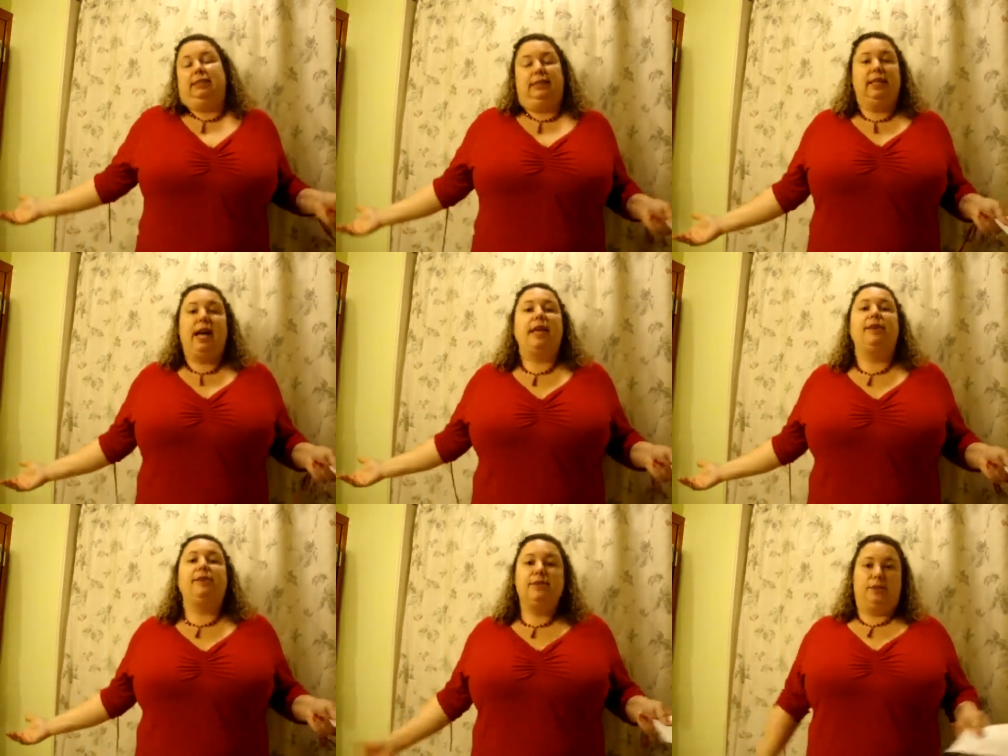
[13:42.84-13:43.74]
you got
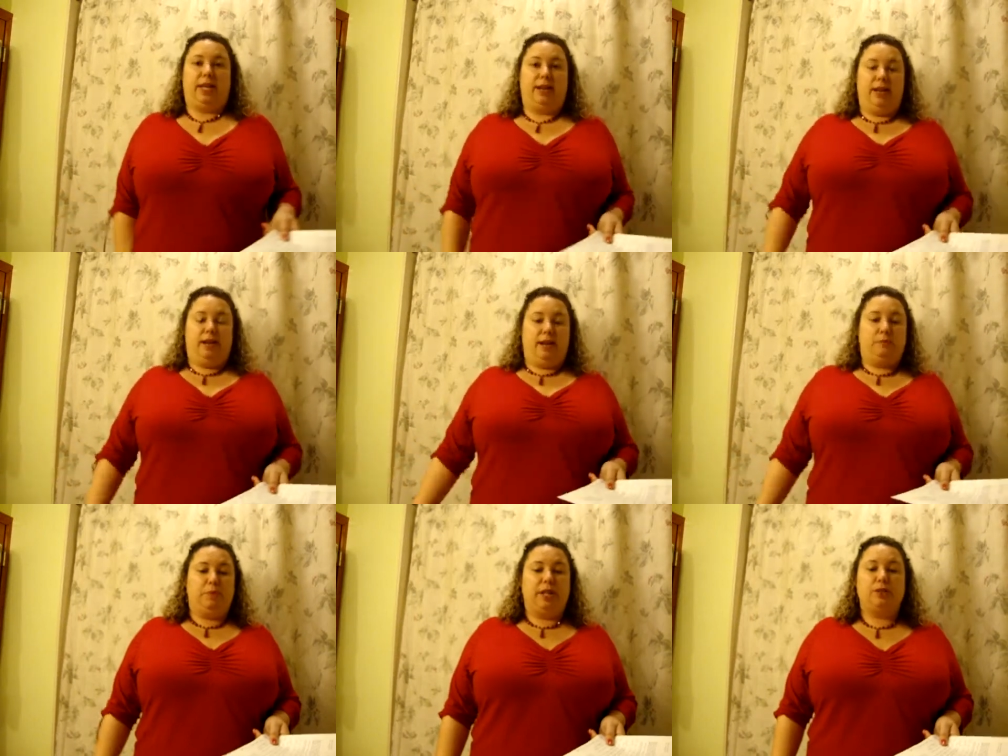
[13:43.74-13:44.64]
used to it,
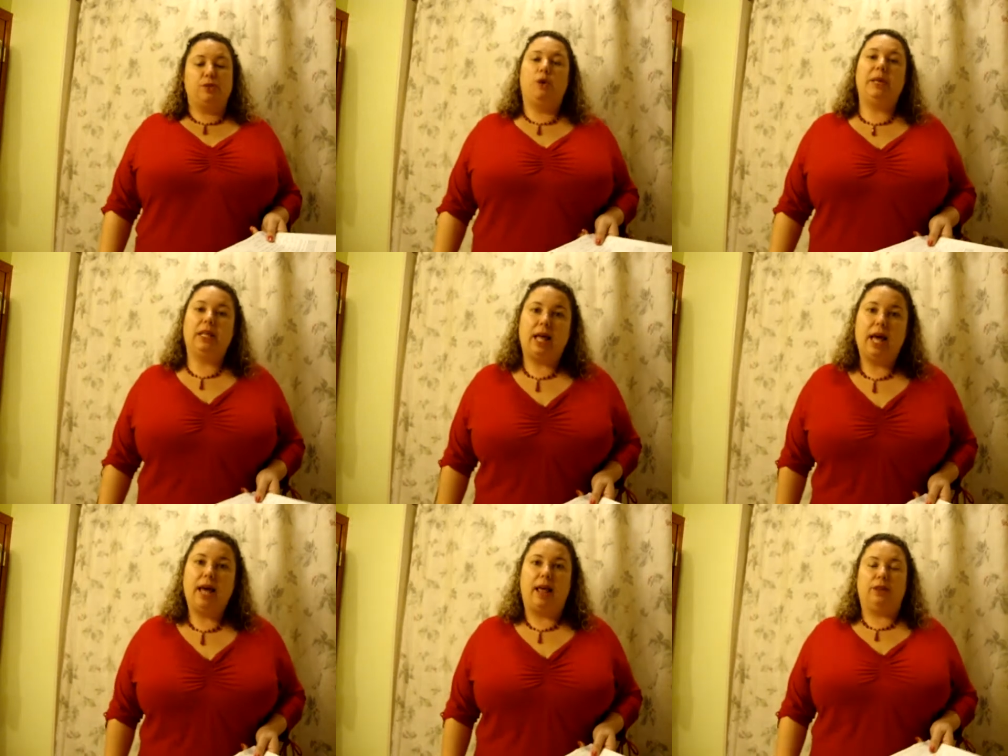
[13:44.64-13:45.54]
but it taught me a
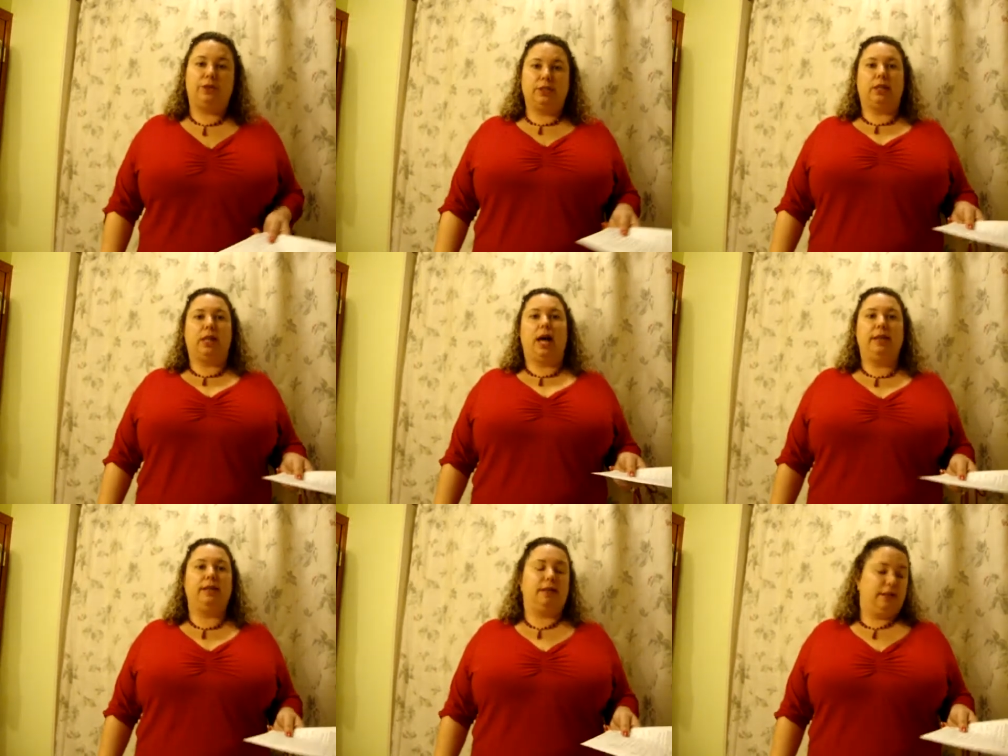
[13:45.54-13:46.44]
lot. I learned a
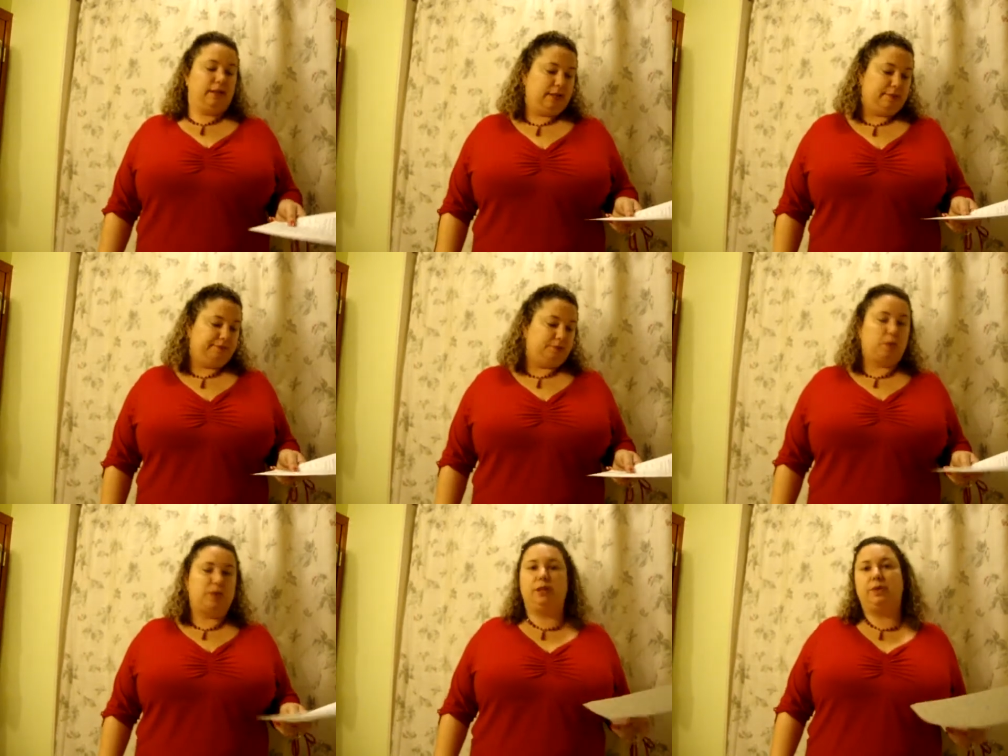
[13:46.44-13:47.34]
lot.
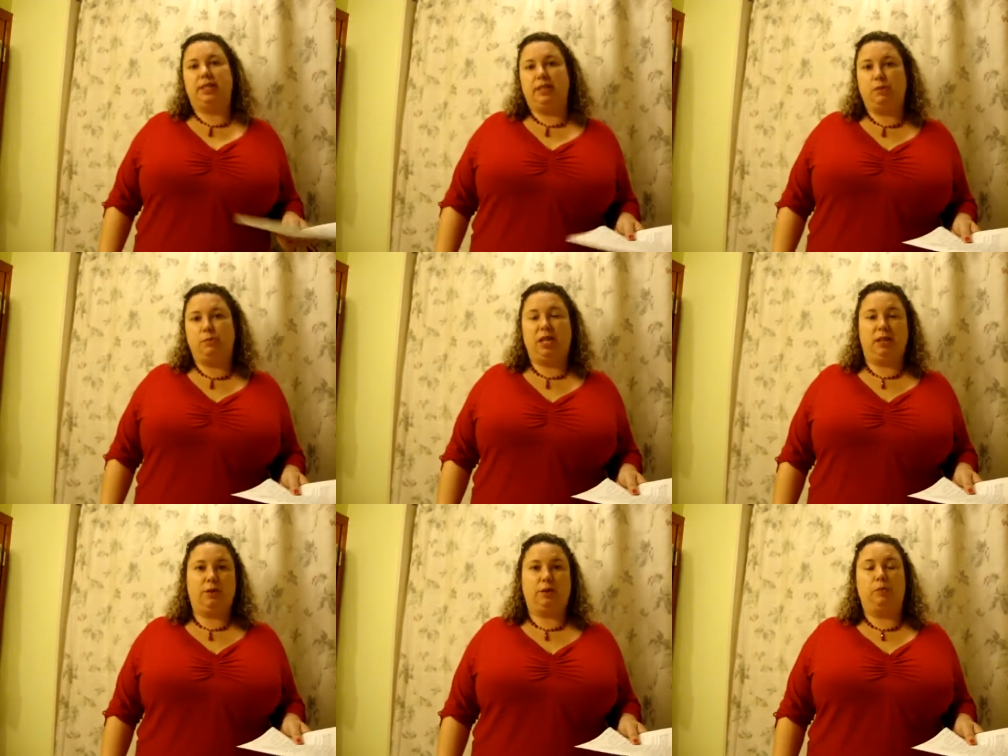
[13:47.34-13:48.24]
Wasn't always easy being
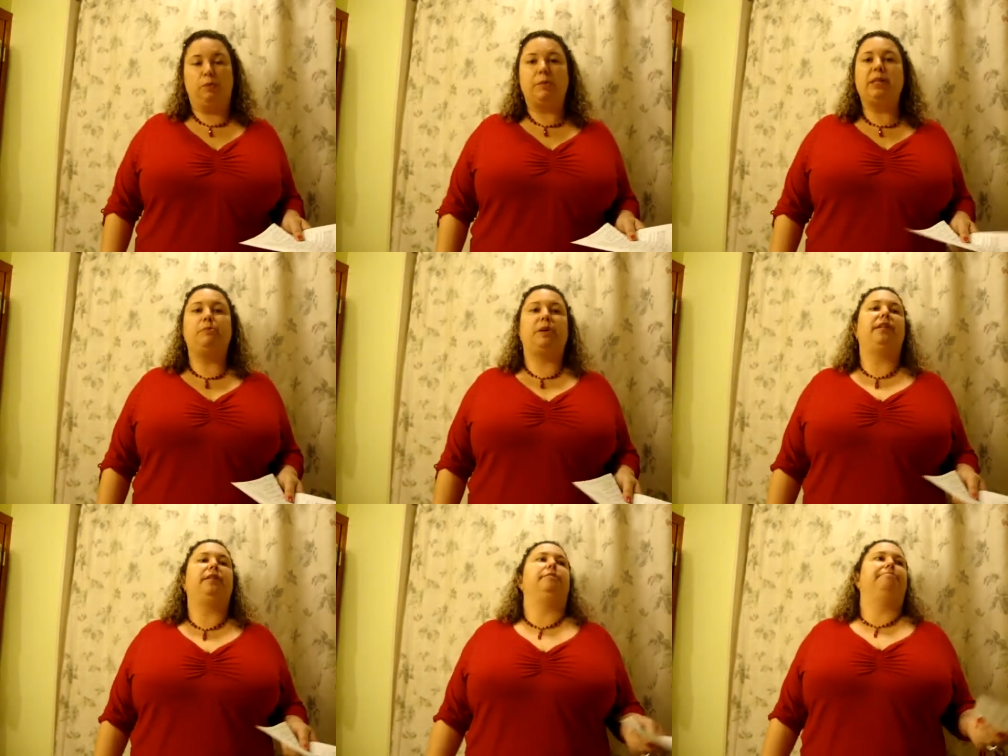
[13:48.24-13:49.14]
the only woman,
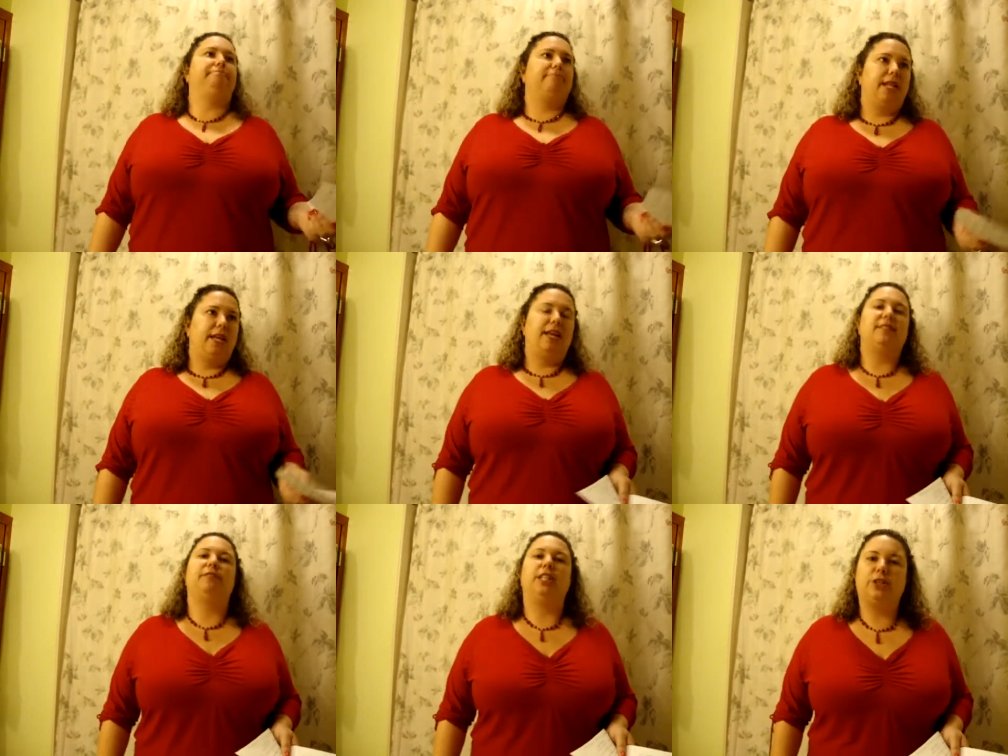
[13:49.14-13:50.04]
but
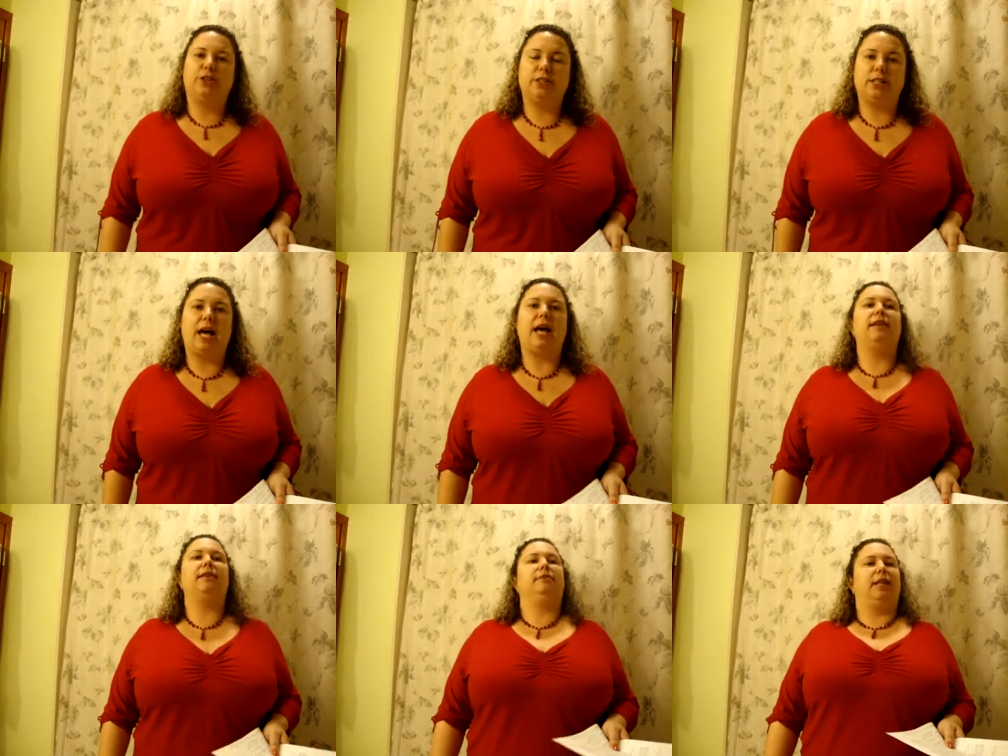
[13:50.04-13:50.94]
definitely learned a
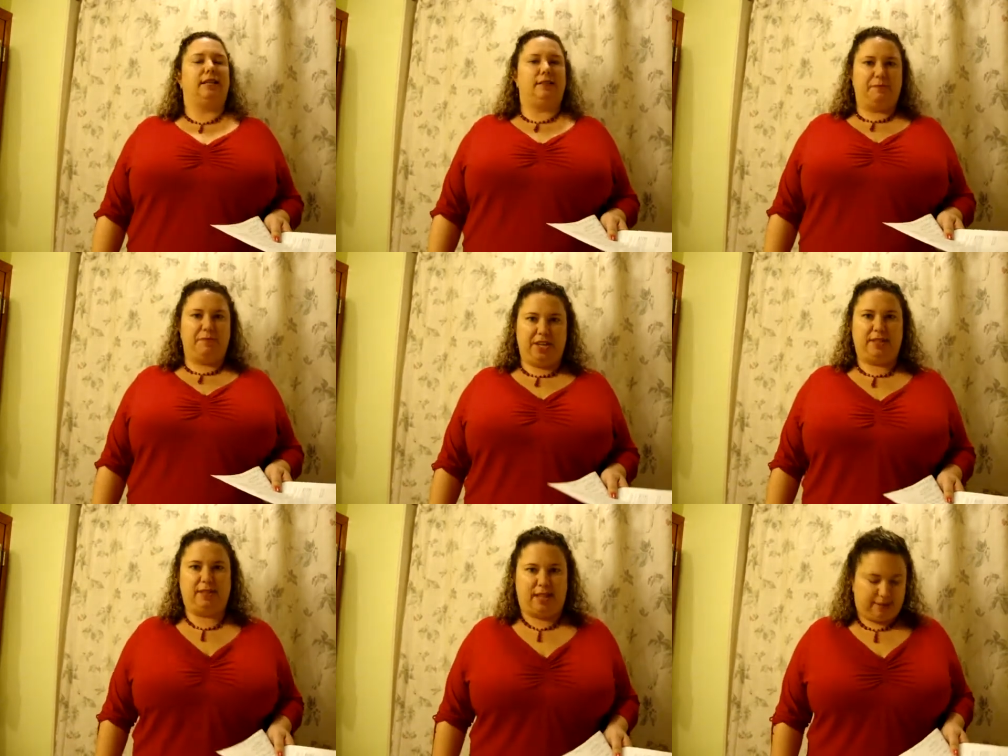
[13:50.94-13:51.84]
lot. Got some thick
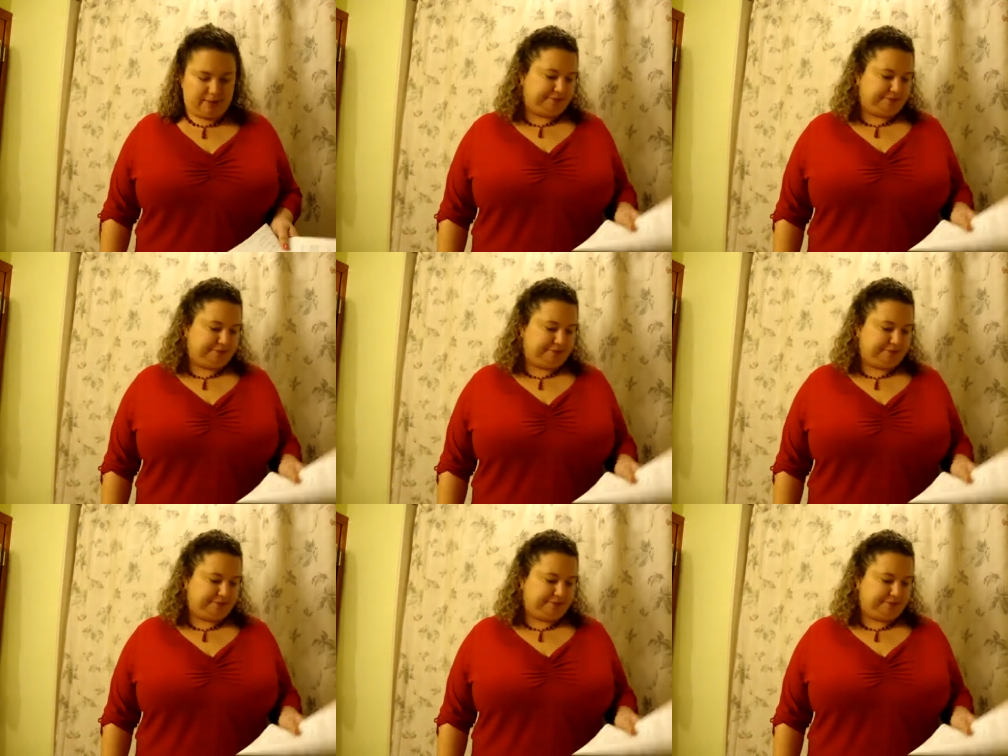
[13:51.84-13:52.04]
skin.